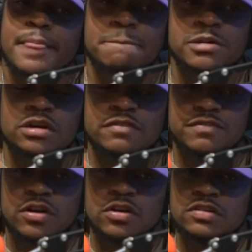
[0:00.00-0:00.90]
But
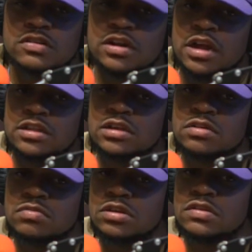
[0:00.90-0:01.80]
for her to sell out
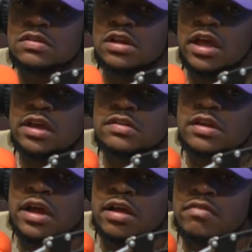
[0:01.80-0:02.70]
the arenas in the H
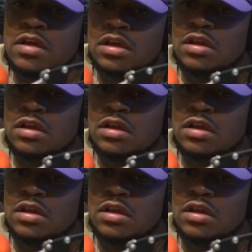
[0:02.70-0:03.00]
and have,